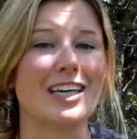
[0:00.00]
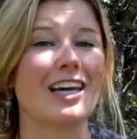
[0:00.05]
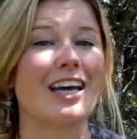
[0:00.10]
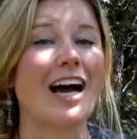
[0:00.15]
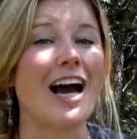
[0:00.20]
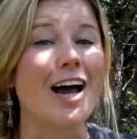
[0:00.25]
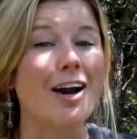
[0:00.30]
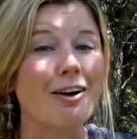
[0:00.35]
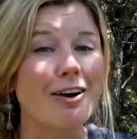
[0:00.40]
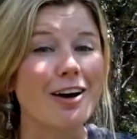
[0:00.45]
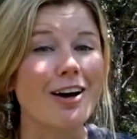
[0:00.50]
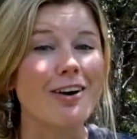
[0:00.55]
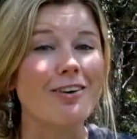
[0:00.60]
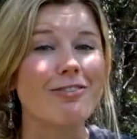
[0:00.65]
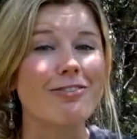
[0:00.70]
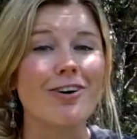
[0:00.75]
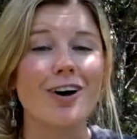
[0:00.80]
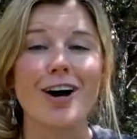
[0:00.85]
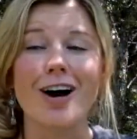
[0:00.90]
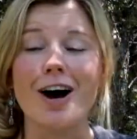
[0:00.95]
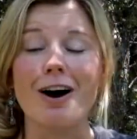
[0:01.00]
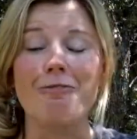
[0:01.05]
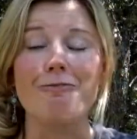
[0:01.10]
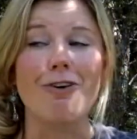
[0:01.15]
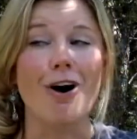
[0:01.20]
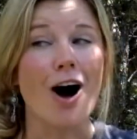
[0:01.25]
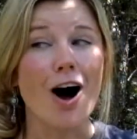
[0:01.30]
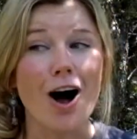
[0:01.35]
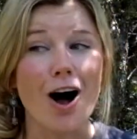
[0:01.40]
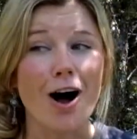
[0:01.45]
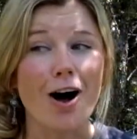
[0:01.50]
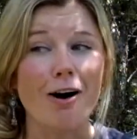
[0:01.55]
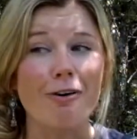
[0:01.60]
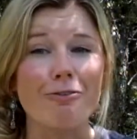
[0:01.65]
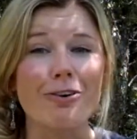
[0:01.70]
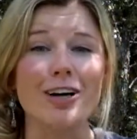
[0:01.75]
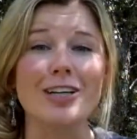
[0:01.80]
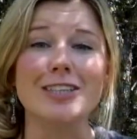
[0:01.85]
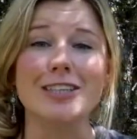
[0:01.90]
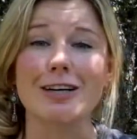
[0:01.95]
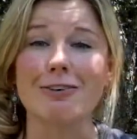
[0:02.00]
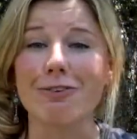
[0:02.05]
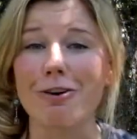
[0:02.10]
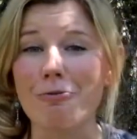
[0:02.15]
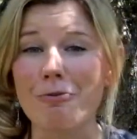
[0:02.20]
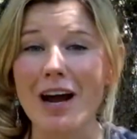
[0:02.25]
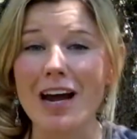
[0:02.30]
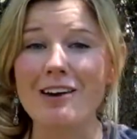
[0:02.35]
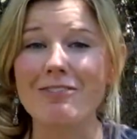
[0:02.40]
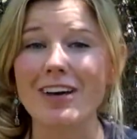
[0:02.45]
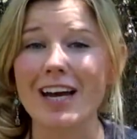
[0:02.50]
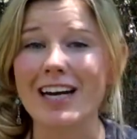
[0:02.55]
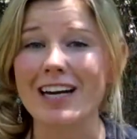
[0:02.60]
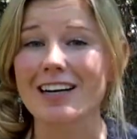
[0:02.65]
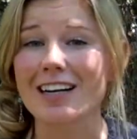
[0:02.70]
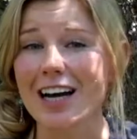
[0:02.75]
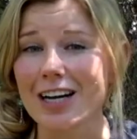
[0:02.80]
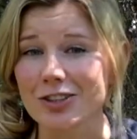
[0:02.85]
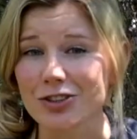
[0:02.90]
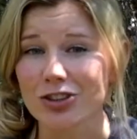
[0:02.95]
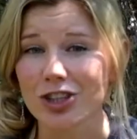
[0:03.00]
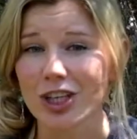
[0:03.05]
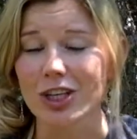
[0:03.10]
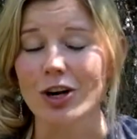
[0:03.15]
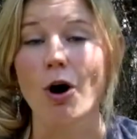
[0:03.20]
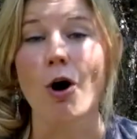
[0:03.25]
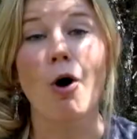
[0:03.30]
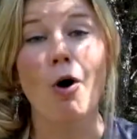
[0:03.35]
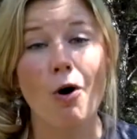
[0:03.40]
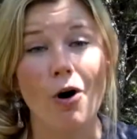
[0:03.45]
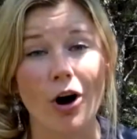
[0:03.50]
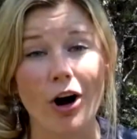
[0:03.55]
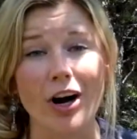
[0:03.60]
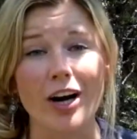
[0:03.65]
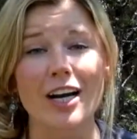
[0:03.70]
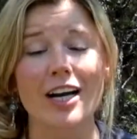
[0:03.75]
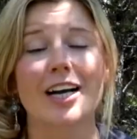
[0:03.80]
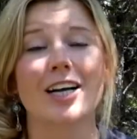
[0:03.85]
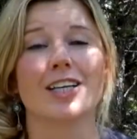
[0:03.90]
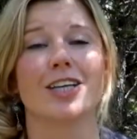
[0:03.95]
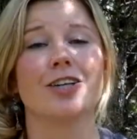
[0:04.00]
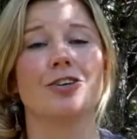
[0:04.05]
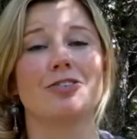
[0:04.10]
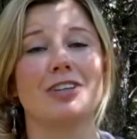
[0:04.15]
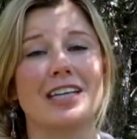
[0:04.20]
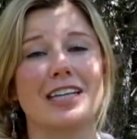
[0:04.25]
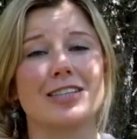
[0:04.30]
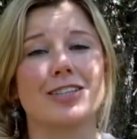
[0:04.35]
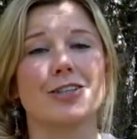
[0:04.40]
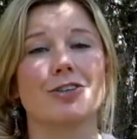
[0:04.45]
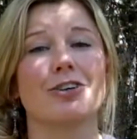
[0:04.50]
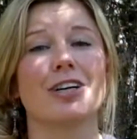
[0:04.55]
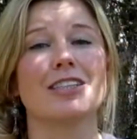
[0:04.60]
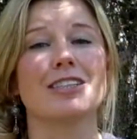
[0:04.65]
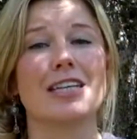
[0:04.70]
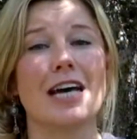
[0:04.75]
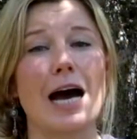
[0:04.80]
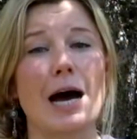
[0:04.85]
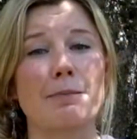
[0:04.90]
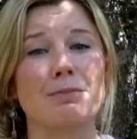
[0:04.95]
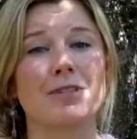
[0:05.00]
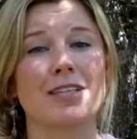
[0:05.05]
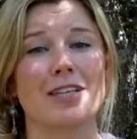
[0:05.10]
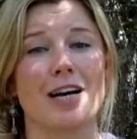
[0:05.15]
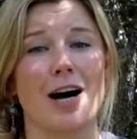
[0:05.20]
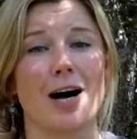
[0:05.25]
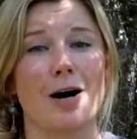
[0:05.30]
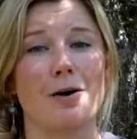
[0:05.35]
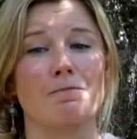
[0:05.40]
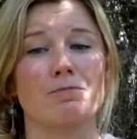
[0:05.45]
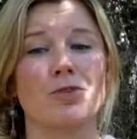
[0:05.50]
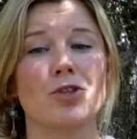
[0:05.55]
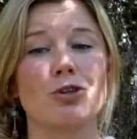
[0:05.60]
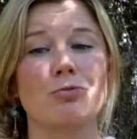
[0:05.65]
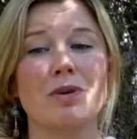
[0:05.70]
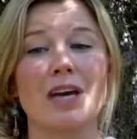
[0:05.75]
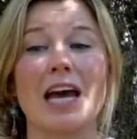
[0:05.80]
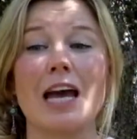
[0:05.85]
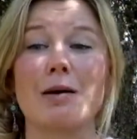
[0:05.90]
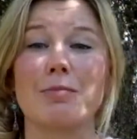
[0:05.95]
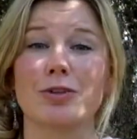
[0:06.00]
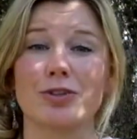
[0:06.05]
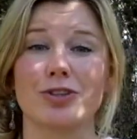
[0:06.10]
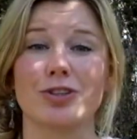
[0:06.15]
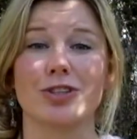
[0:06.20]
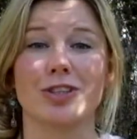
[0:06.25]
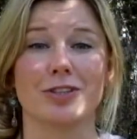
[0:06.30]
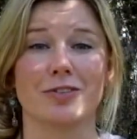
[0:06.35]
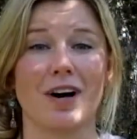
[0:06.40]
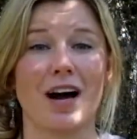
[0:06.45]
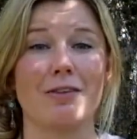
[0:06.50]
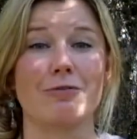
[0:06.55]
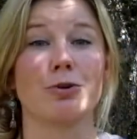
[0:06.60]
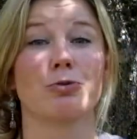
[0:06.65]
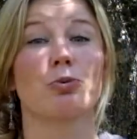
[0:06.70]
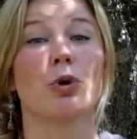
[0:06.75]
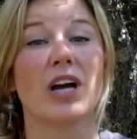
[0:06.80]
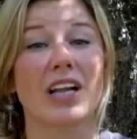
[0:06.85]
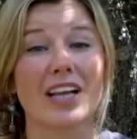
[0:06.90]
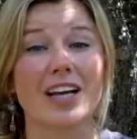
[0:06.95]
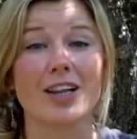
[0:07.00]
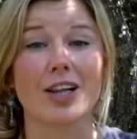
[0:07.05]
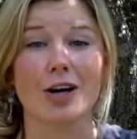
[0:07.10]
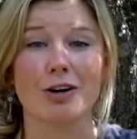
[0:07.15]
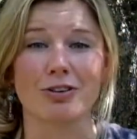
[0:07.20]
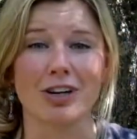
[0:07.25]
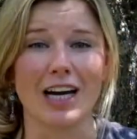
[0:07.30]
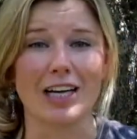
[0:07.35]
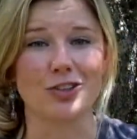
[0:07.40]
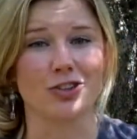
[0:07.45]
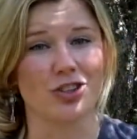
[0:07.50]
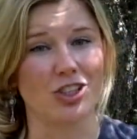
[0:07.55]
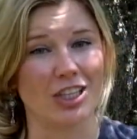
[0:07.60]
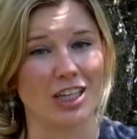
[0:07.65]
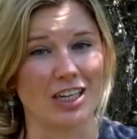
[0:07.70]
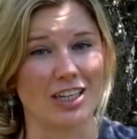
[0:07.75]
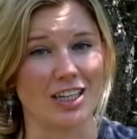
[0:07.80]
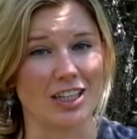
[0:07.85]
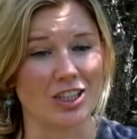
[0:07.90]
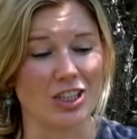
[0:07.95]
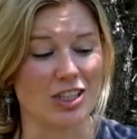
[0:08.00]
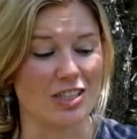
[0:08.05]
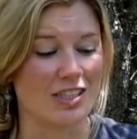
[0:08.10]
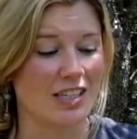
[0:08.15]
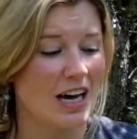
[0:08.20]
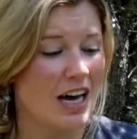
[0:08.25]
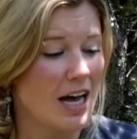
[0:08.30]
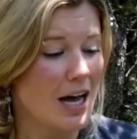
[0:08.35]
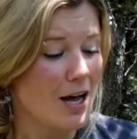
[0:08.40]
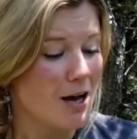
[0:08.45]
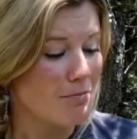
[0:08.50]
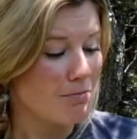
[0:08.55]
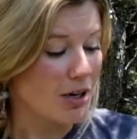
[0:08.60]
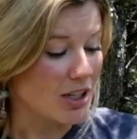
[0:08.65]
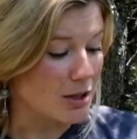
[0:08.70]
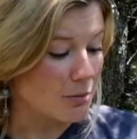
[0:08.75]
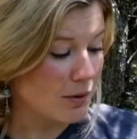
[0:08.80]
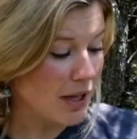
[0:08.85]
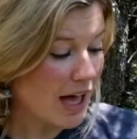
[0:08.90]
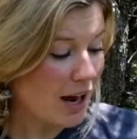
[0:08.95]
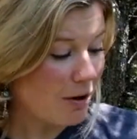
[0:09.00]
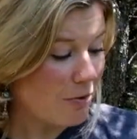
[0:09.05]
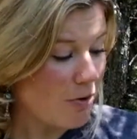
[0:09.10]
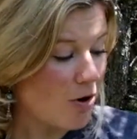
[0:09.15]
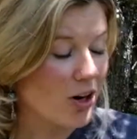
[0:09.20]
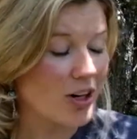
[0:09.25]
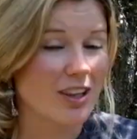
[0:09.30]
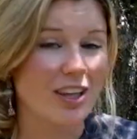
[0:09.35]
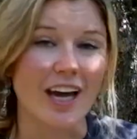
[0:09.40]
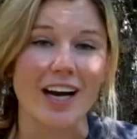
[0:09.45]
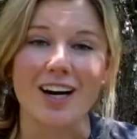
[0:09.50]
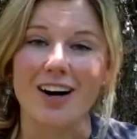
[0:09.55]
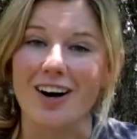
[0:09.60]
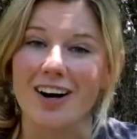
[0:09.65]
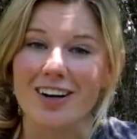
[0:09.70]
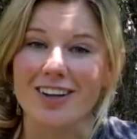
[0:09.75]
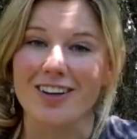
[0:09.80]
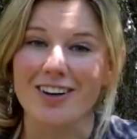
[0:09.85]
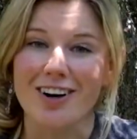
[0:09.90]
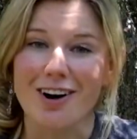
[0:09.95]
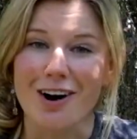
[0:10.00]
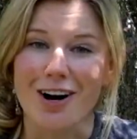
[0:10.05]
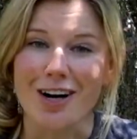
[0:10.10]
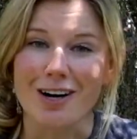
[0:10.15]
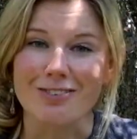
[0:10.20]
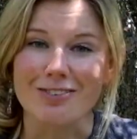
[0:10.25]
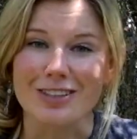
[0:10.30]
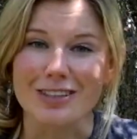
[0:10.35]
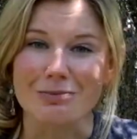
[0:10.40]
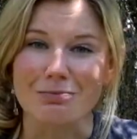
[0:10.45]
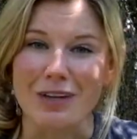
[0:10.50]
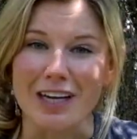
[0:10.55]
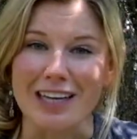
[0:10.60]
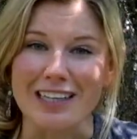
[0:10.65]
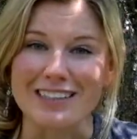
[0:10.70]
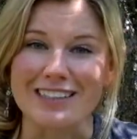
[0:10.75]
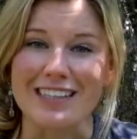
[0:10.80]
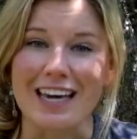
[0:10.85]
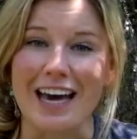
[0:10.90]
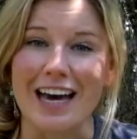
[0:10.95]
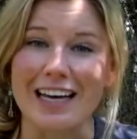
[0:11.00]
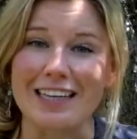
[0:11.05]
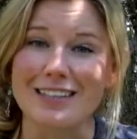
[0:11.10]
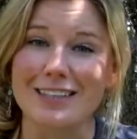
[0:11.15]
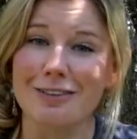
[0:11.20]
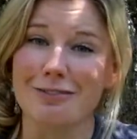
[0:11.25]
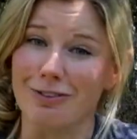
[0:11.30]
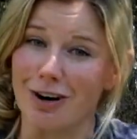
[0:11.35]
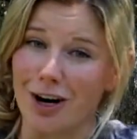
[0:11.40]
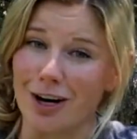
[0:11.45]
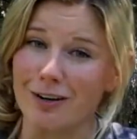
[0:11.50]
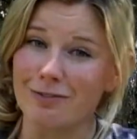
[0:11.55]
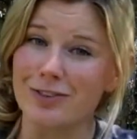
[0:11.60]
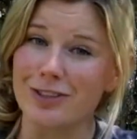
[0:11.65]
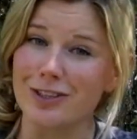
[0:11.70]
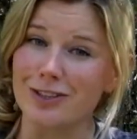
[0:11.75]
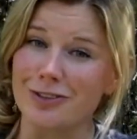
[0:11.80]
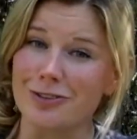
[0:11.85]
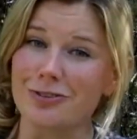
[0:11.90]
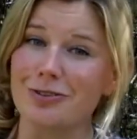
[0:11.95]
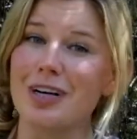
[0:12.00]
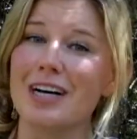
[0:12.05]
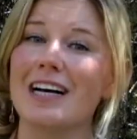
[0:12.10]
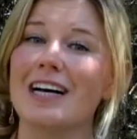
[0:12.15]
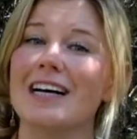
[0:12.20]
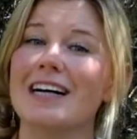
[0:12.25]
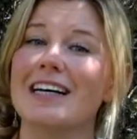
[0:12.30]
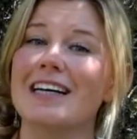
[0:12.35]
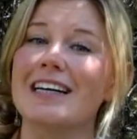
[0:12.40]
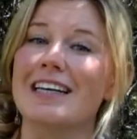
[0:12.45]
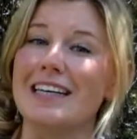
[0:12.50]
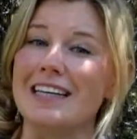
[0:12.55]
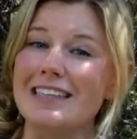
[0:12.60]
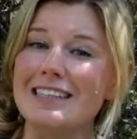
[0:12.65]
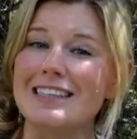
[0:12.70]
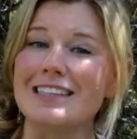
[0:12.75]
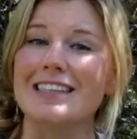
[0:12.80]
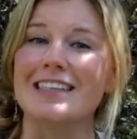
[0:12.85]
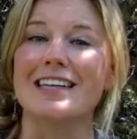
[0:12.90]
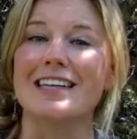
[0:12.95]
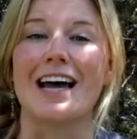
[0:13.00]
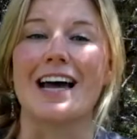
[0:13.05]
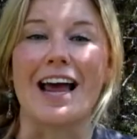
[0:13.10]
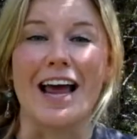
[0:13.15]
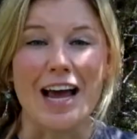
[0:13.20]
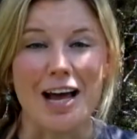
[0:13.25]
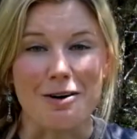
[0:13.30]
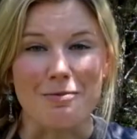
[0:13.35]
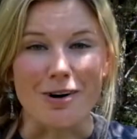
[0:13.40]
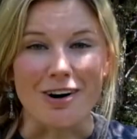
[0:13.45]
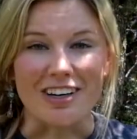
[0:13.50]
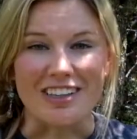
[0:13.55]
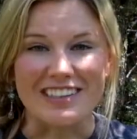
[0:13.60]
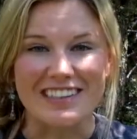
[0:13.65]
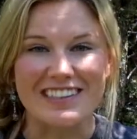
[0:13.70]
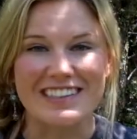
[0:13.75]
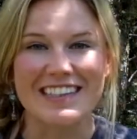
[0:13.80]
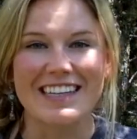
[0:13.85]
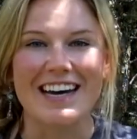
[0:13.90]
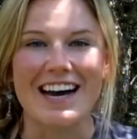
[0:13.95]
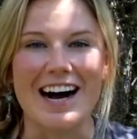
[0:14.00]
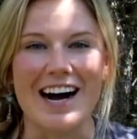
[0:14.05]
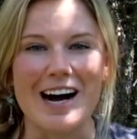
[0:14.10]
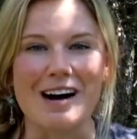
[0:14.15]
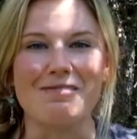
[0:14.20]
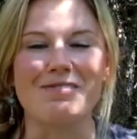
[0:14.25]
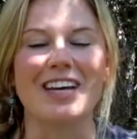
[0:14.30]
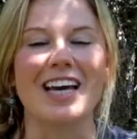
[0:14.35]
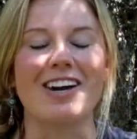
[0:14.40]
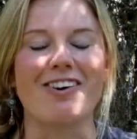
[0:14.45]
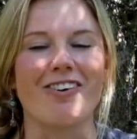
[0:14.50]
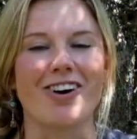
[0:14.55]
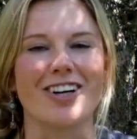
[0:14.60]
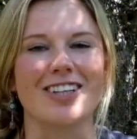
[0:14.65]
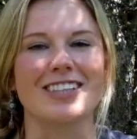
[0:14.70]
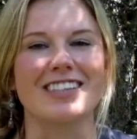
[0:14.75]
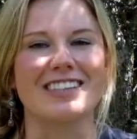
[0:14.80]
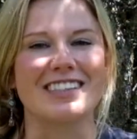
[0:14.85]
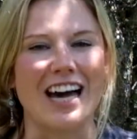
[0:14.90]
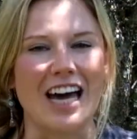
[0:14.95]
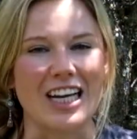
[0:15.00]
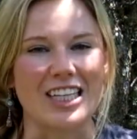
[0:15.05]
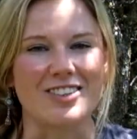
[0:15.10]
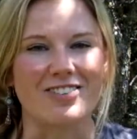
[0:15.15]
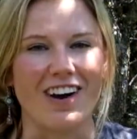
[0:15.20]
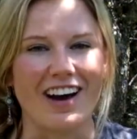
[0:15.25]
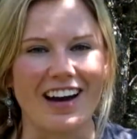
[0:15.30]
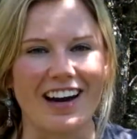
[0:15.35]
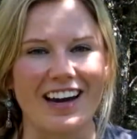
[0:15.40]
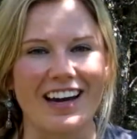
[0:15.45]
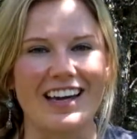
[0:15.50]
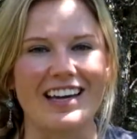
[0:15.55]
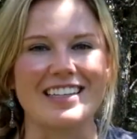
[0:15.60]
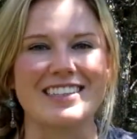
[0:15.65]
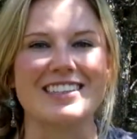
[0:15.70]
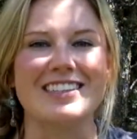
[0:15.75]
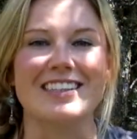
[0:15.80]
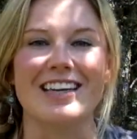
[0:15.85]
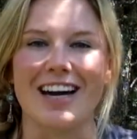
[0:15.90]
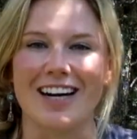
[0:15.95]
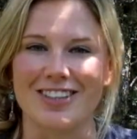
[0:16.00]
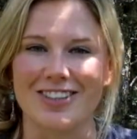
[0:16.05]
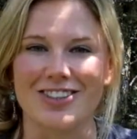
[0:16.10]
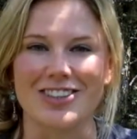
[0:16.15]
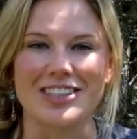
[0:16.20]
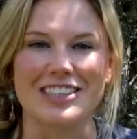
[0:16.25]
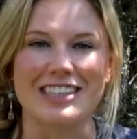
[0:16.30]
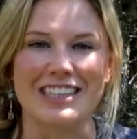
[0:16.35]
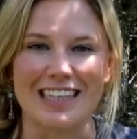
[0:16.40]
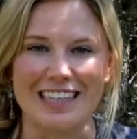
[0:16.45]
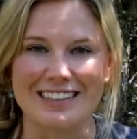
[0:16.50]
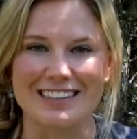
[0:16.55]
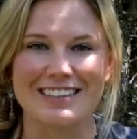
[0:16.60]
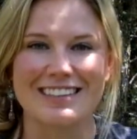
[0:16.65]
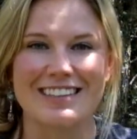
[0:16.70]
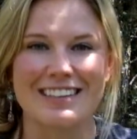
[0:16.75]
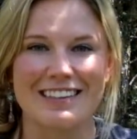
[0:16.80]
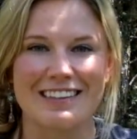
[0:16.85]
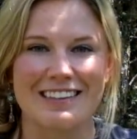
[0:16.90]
You gotta evolve a different way of getting nitrogen or you need to adapt um, to be able to survive in really low nitrogen conditions. But the bladderwort, like our other carnivorous plants, has evolved to eat animals um, in order to satisfy its nitrogen needs.